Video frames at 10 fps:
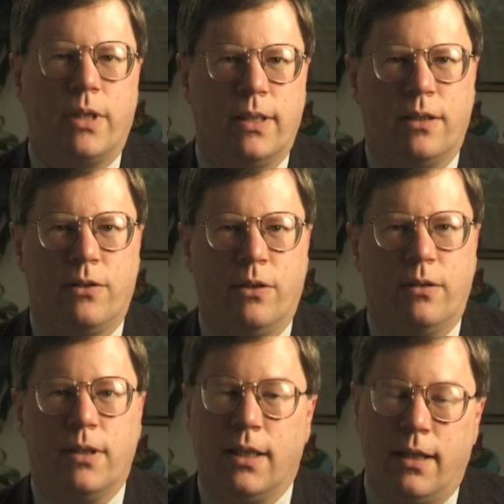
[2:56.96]
can get
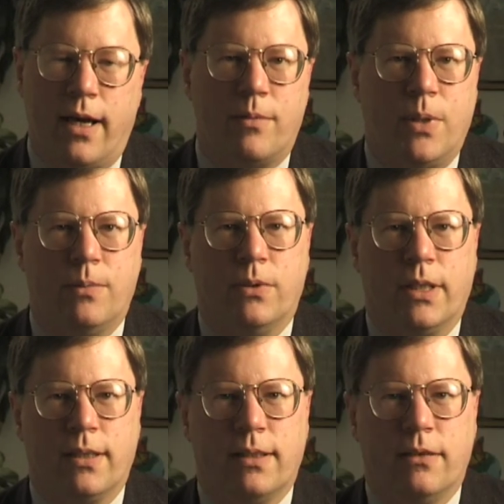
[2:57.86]
hurt. A lot of people
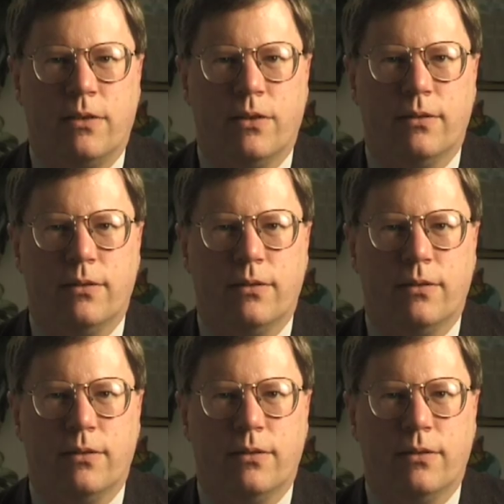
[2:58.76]
can get hurt.